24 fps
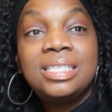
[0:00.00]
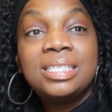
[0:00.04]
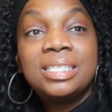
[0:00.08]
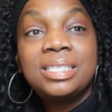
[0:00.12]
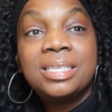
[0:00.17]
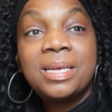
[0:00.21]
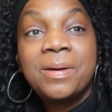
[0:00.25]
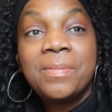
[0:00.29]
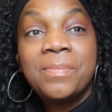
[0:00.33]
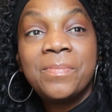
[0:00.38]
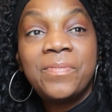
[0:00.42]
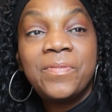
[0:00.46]

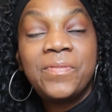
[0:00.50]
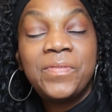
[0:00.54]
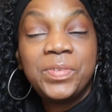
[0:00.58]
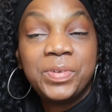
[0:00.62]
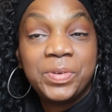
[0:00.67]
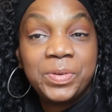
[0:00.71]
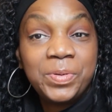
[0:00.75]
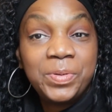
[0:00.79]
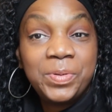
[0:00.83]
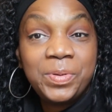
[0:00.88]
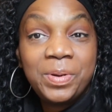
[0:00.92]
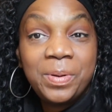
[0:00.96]
some
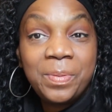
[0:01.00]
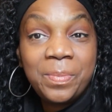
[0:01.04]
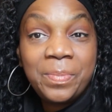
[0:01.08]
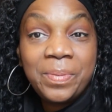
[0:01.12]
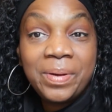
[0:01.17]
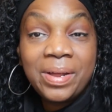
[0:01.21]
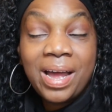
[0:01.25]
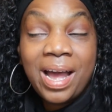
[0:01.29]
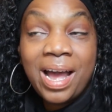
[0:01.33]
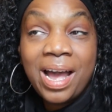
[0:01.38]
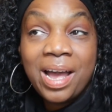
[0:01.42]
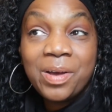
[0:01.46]
food,
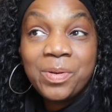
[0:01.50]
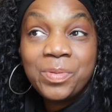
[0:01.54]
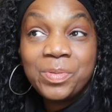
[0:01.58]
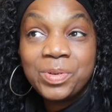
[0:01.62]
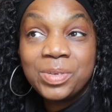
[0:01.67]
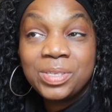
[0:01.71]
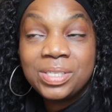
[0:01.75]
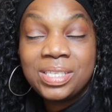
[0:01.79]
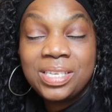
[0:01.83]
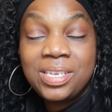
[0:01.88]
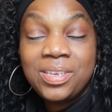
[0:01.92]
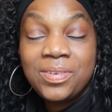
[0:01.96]
but I
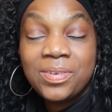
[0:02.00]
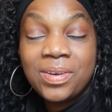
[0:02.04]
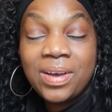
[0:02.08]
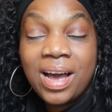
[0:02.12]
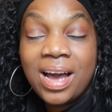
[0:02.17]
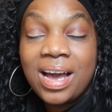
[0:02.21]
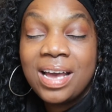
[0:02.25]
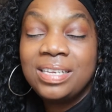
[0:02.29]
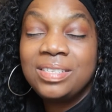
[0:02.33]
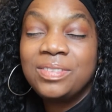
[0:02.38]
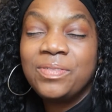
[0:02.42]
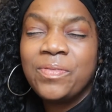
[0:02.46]
will see you
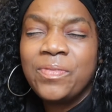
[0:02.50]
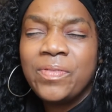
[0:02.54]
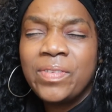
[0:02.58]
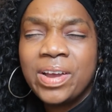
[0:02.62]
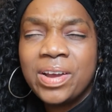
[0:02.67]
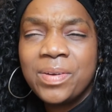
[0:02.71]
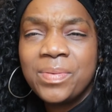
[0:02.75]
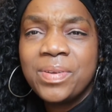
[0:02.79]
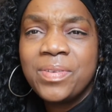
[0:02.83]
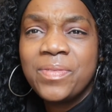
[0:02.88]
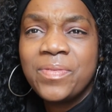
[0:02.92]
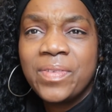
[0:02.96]
guys
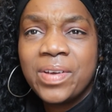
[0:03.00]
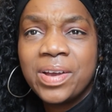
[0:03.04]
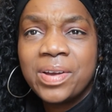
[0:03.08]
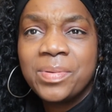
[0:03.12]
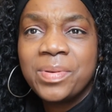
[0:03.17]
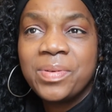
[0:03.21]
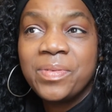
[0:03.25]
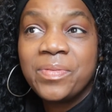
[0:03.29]
very, very,